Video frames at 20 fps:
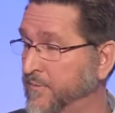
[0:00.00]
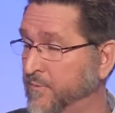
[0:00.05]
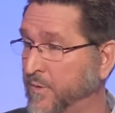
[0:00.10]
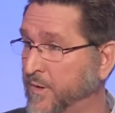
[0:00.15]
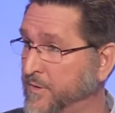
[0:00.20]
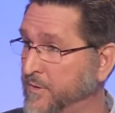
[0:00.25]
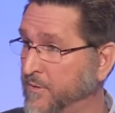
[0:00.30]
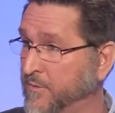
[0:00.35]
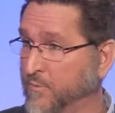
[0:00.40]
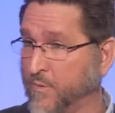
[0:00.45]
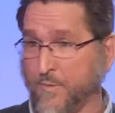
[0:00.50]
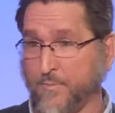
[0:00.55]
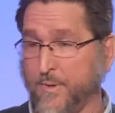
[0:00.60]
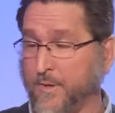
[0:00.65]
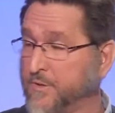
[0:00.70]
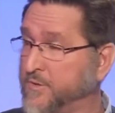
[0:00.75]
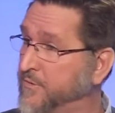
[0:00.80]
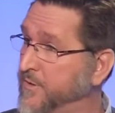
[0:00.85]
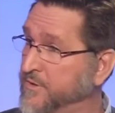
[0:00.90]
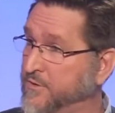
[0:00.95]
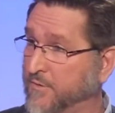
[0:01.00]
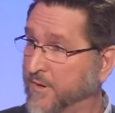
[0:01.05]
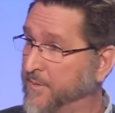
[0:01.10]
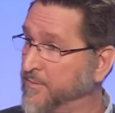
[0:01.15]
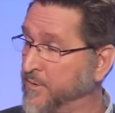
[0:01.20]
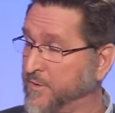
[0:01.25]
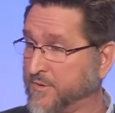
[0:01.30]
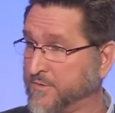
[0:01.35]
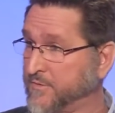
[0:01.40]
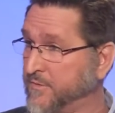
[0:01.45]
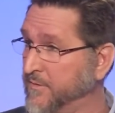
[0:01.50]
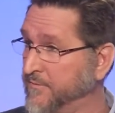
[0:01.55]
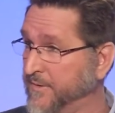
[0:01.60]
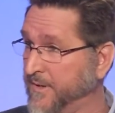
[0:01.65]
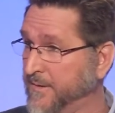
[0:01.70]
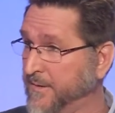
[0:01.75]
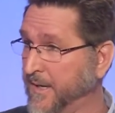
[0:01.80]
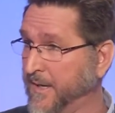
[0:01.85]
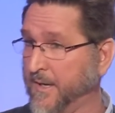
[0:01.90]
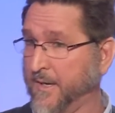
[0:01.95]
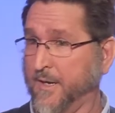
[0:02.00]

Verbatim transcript: what, you what ministries you're able to serve in.